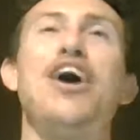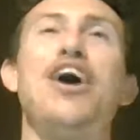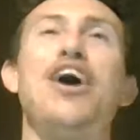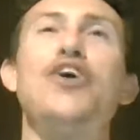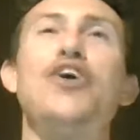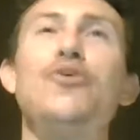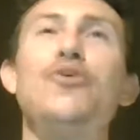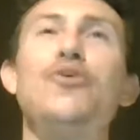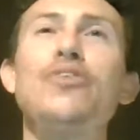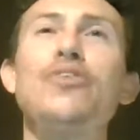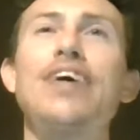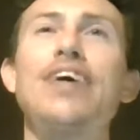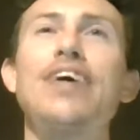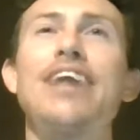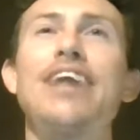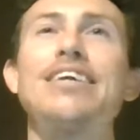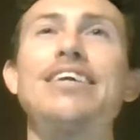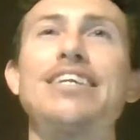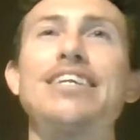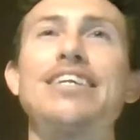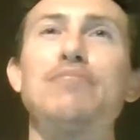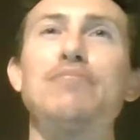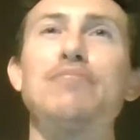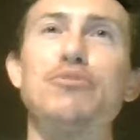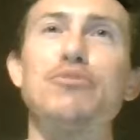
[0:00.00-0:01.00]
You're the guy that
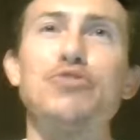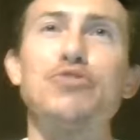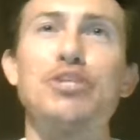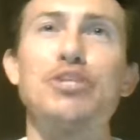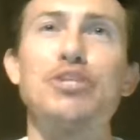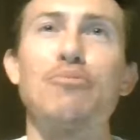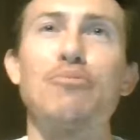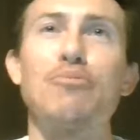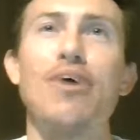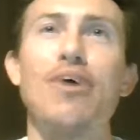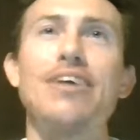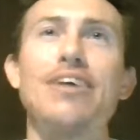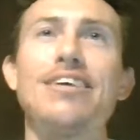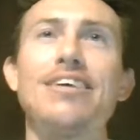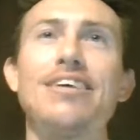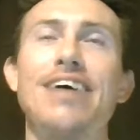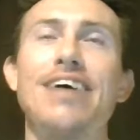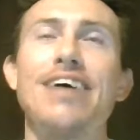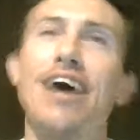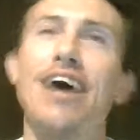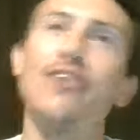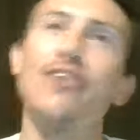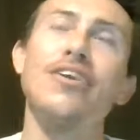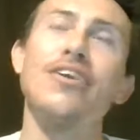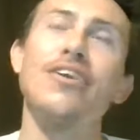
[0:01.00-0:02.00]
got the blue Jeep, right?
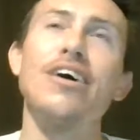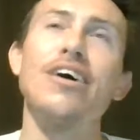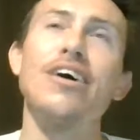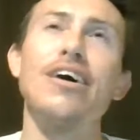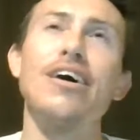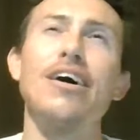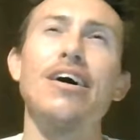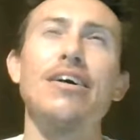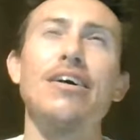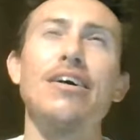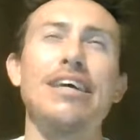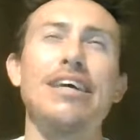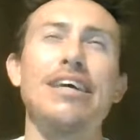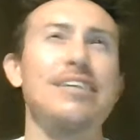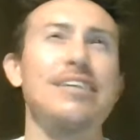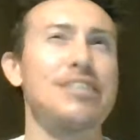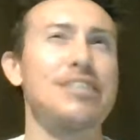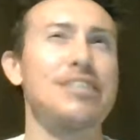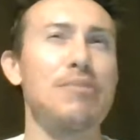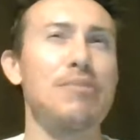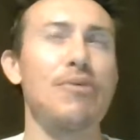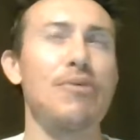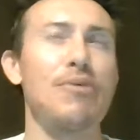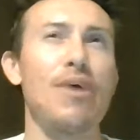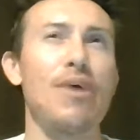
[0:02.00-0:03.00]
Out in like
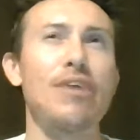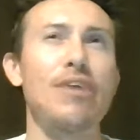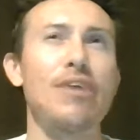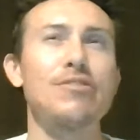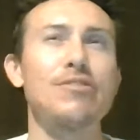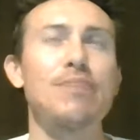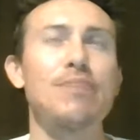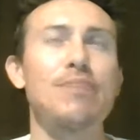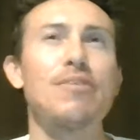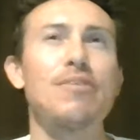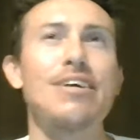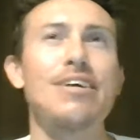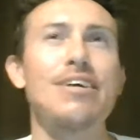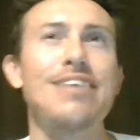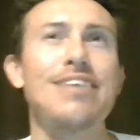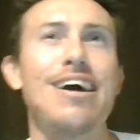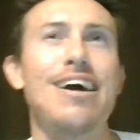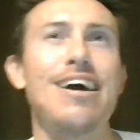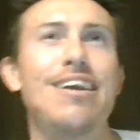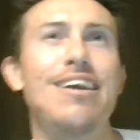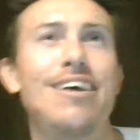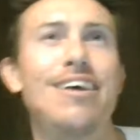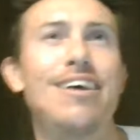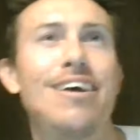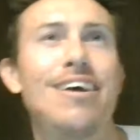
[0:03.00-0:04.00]
Kissimmee, right, or something like
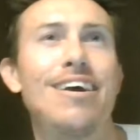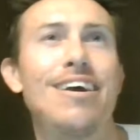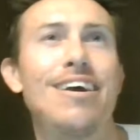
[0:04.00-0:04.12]
that.